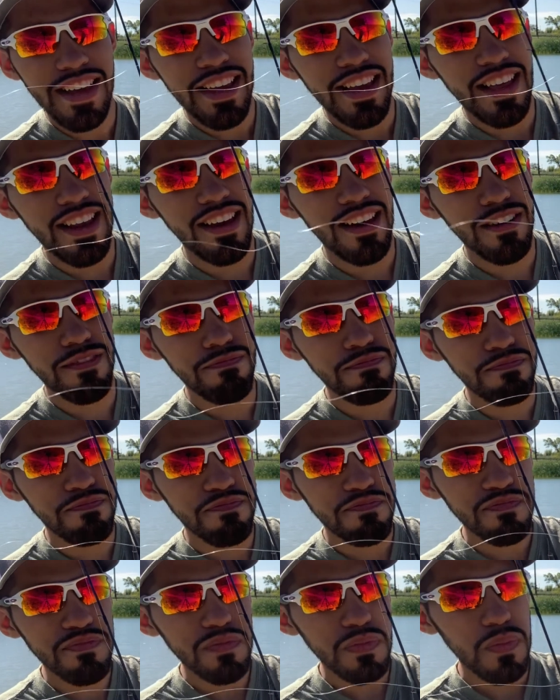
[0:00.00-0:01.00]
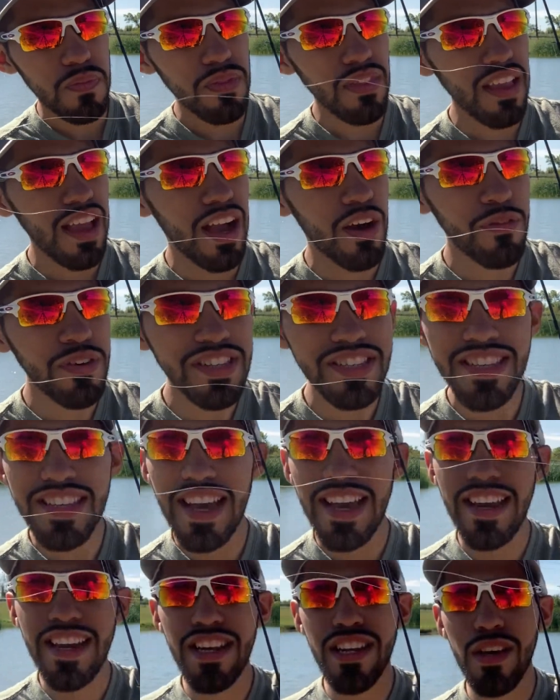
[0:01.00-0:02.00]
I went to
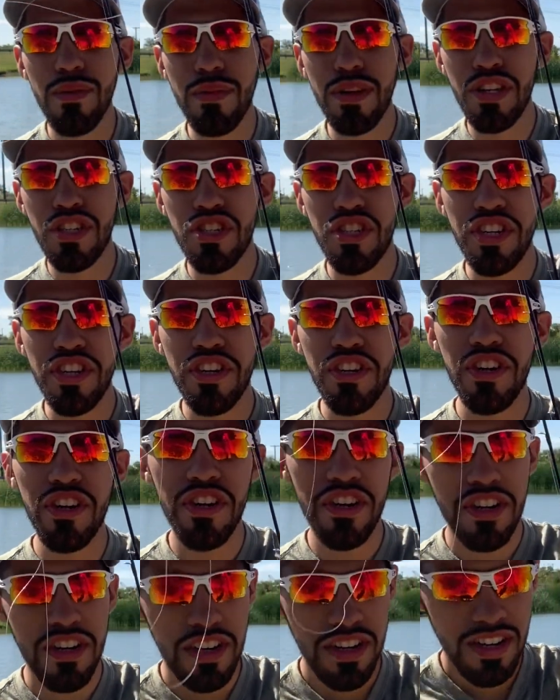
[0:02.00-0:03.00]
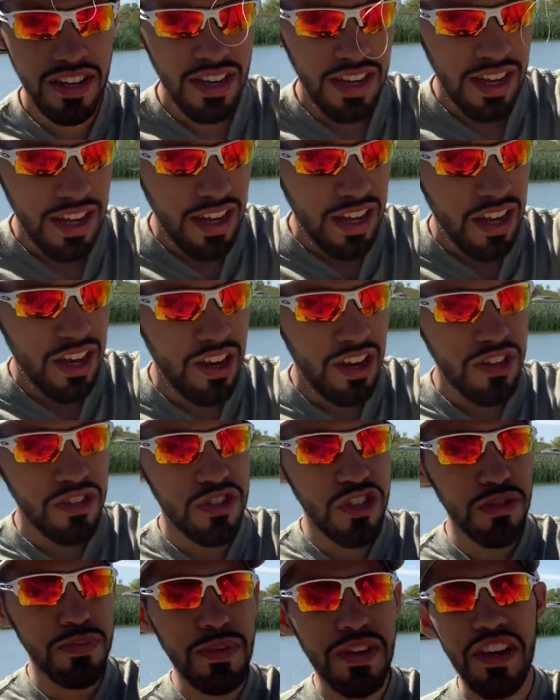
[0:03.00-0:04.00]
that EWG hook
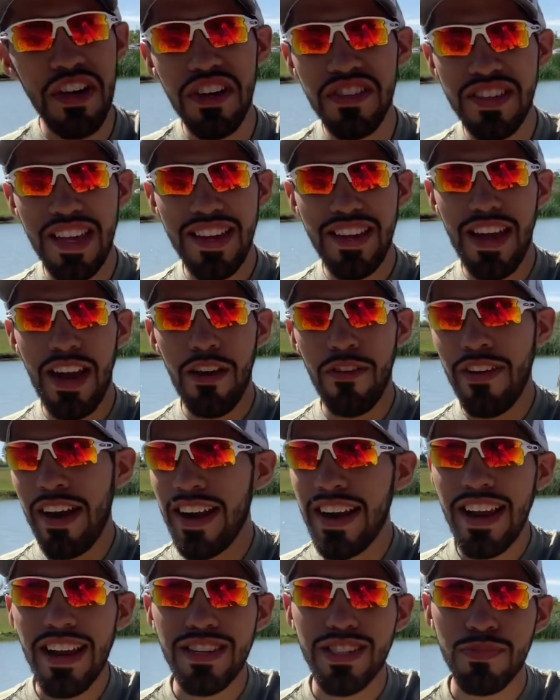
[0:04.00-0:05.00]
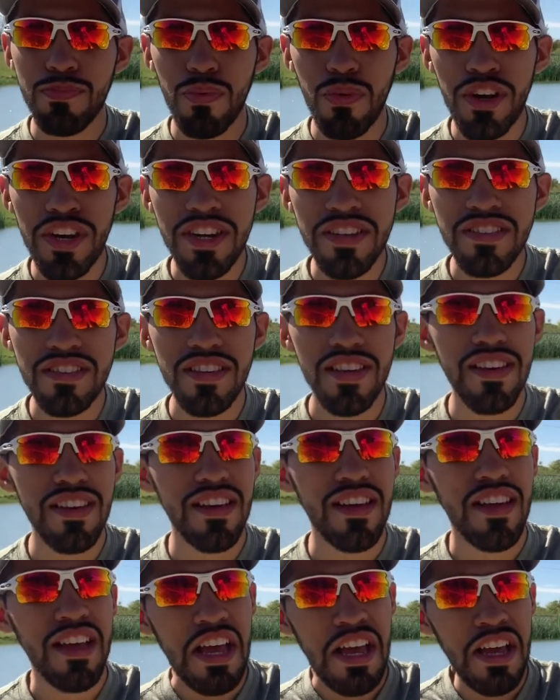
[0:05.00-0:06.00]
just because I ran out of springs.
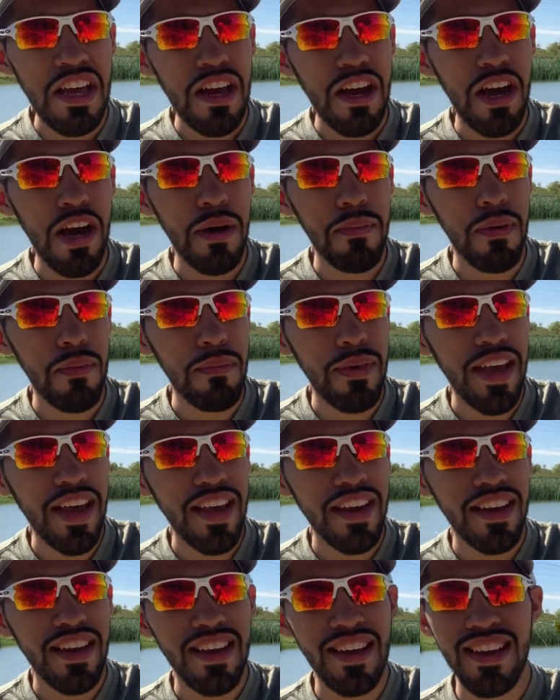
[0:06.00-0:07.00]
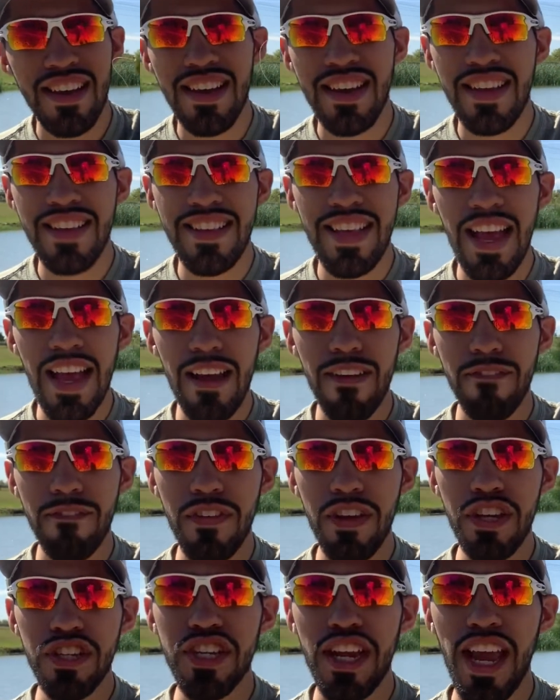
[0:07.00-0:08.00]
But man, that
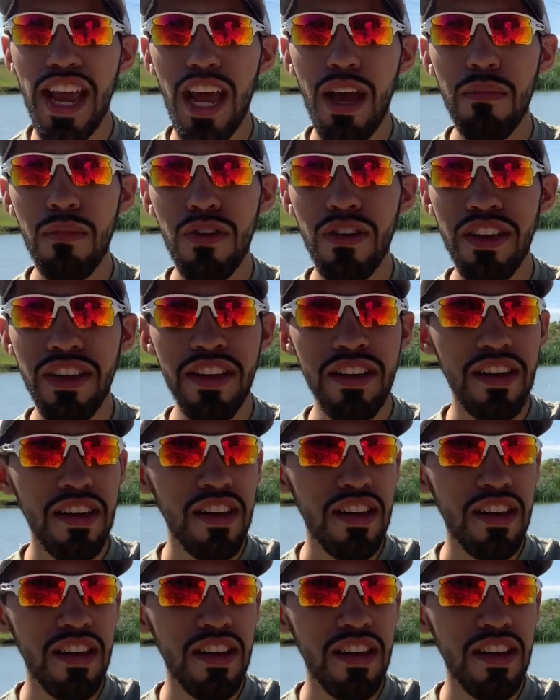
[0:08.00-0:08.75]
fish hammered it.